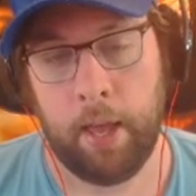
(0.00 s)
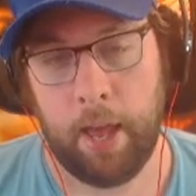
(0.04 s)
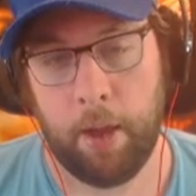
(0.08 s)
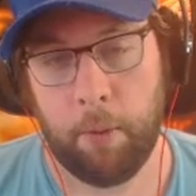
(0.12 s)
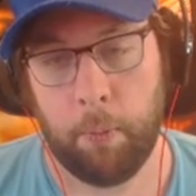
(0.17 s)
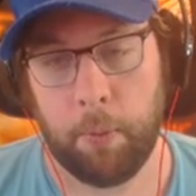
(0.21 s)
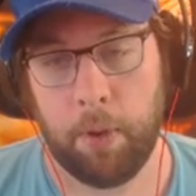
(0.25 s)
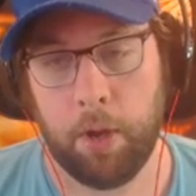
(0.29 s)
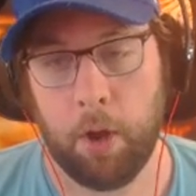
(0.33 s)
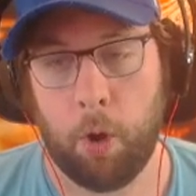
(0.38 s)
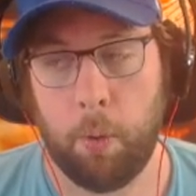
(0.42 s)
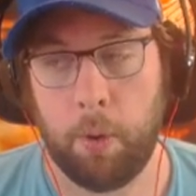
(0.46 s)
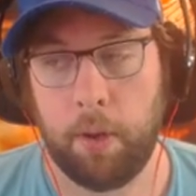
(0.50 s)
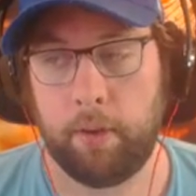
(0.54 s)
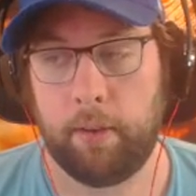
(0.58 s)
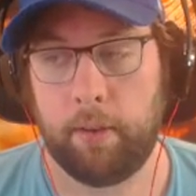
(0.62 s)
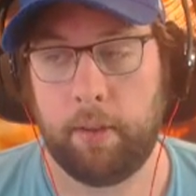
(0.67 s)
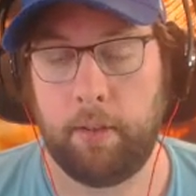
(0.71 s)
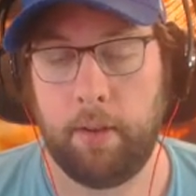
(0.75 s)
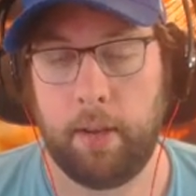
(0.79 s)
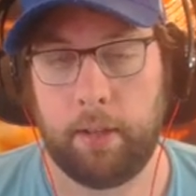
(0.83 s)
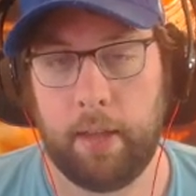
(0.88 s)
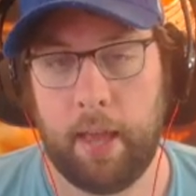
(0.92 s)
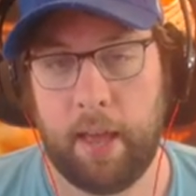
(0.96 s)
And we
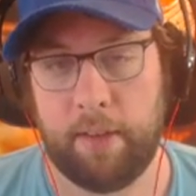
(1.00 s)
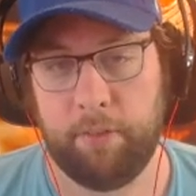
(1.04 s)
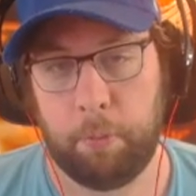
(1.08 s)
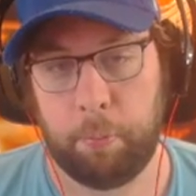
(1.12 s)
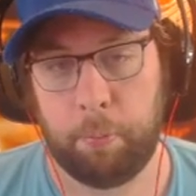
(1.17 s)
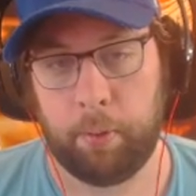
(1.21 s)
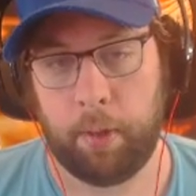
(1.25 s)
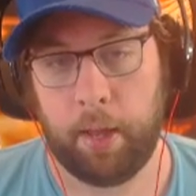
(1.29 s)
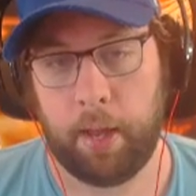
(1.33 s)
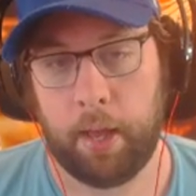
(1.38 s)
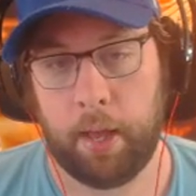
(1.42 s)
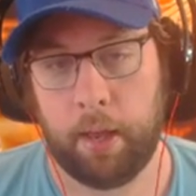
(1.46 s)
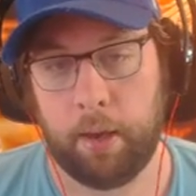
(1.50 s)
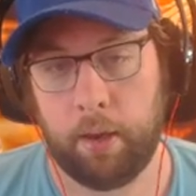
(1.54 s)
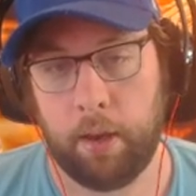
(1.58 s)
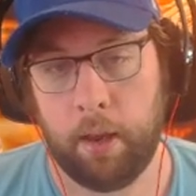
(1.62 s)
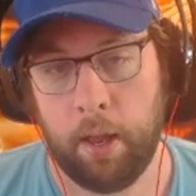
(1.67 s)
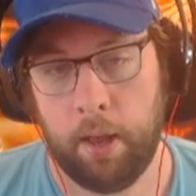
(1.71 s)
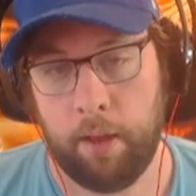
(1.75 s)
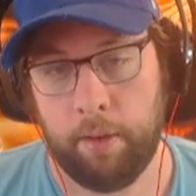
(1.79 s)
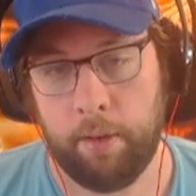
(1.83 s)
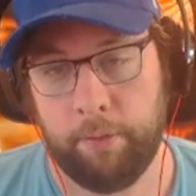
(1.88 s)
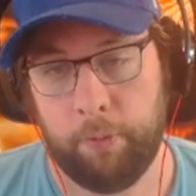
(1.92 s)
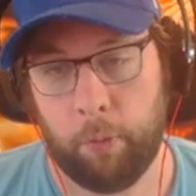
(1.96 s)
always need to have a plan
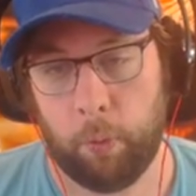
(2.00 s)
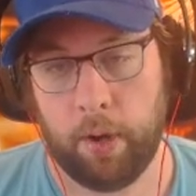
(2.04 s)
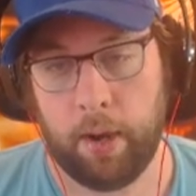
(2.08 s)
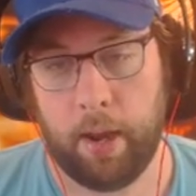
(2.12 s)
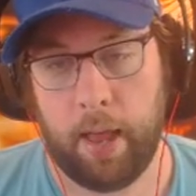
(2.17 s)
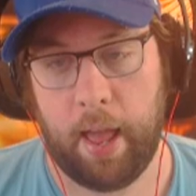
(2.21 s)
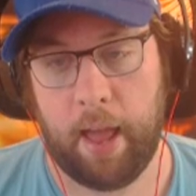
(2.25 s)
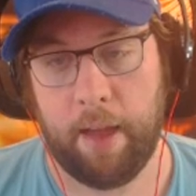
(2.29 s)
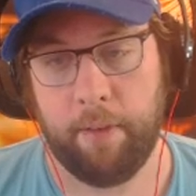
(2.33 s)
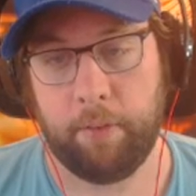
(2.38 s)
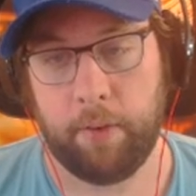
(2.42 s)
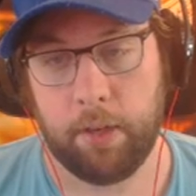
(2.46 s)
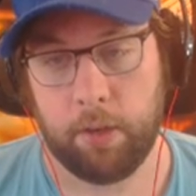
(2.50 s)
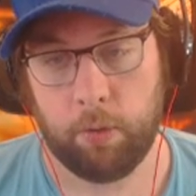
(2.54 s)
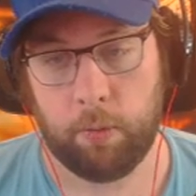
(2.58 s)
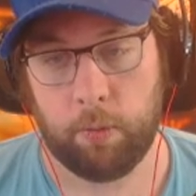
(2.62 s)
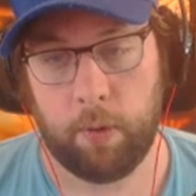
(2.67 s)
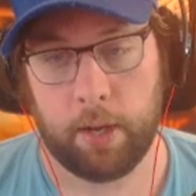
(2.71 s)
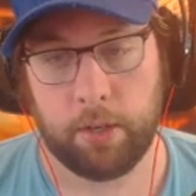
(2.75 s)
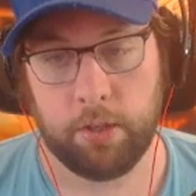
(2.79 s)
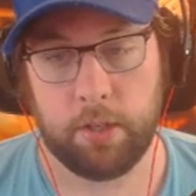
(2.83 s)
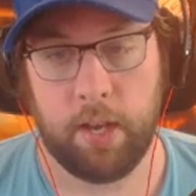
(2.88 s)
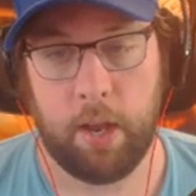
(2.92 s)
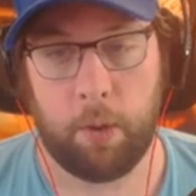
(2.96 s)
for in every
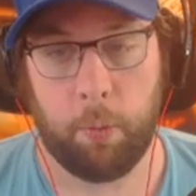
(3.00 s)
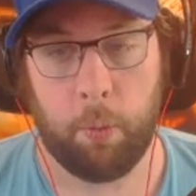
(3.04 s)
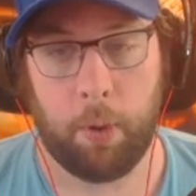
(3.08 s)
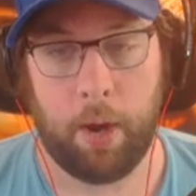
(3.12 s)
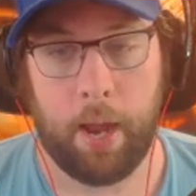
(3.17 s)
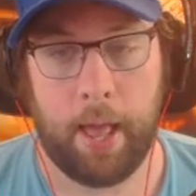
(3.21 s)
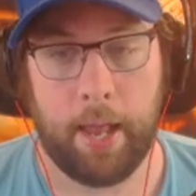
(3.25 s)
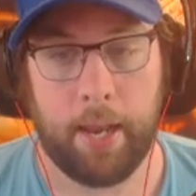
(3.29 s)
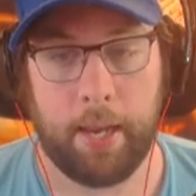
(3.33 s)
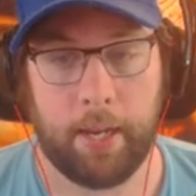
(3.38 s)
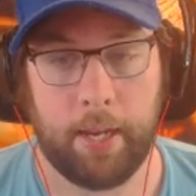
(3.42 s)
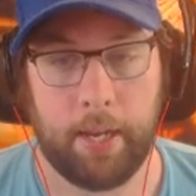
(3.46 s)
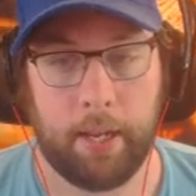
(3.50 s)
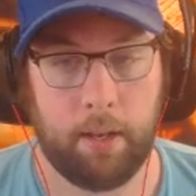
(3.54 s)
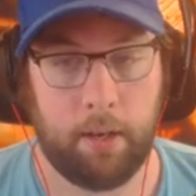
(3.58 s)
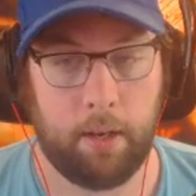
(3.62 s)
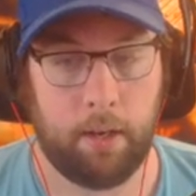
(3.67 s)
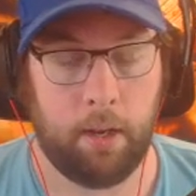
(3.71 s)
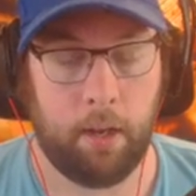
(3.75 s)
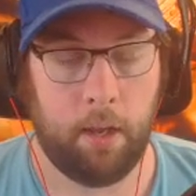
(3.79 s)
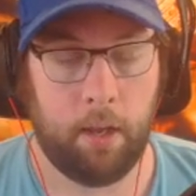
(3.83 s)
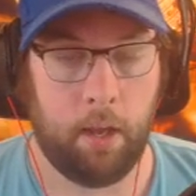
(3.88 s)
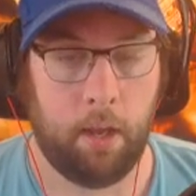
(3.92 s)
direction that we're heading in.